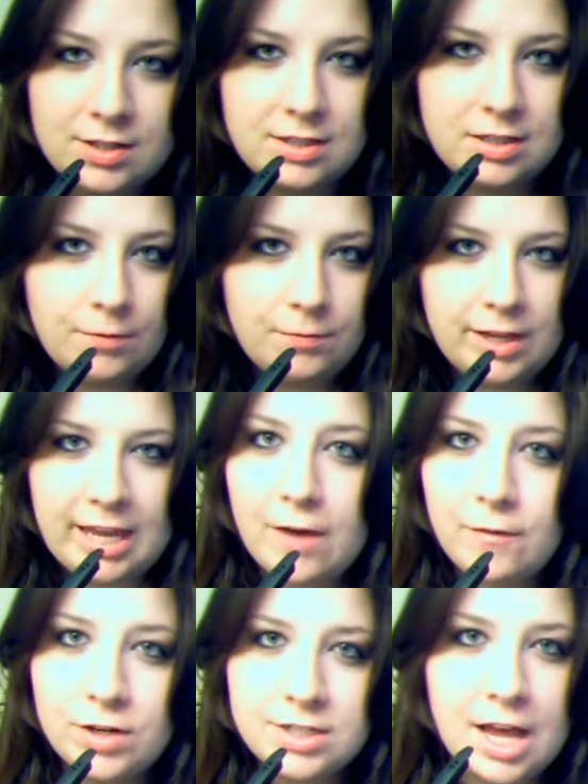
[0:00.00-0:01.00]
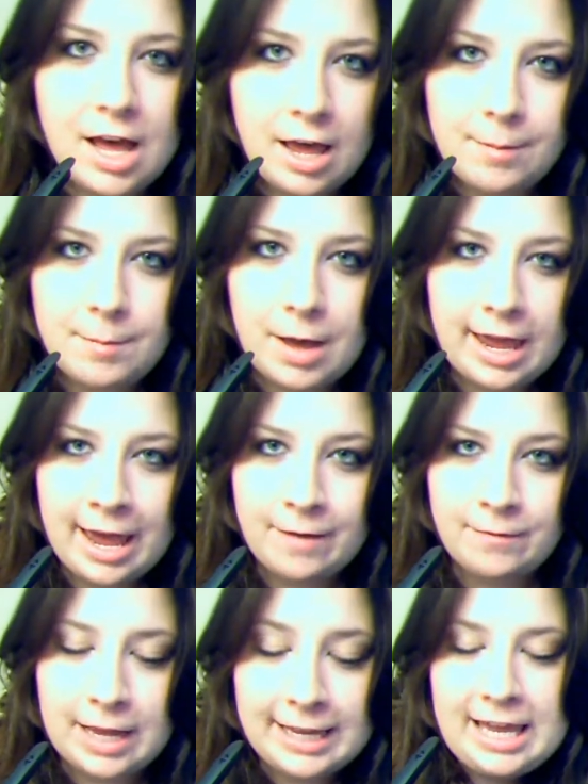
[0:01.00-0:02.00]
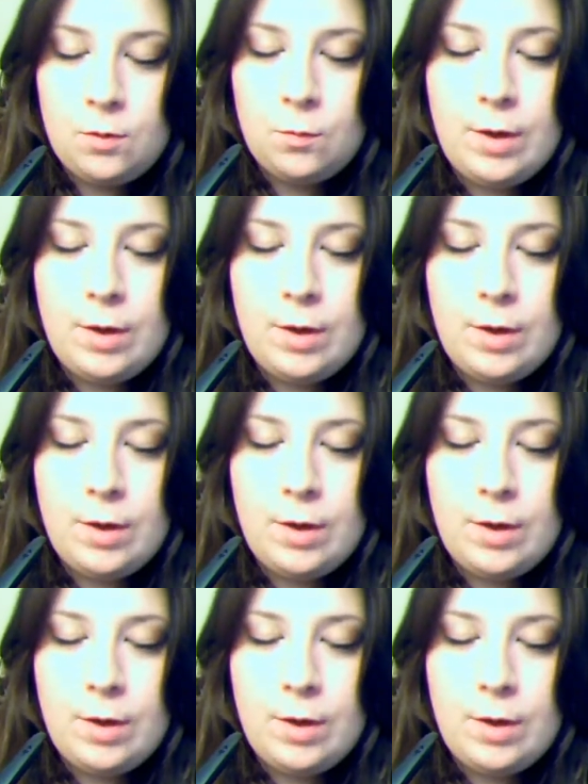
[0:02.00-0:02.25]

stuff. Like every time I can't